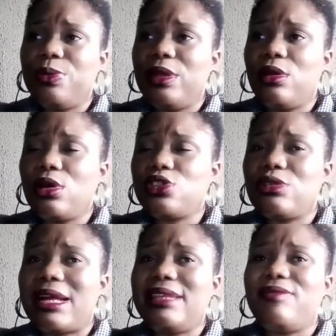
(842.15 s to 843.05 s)
belong
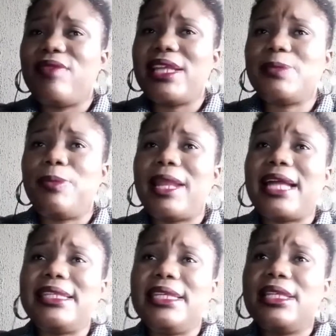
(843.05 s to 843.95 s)
to an event
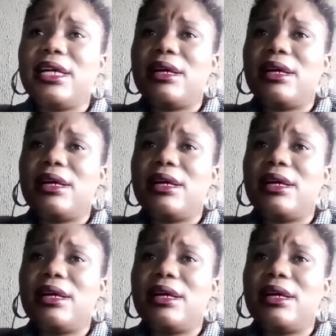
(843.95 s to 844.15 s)
planning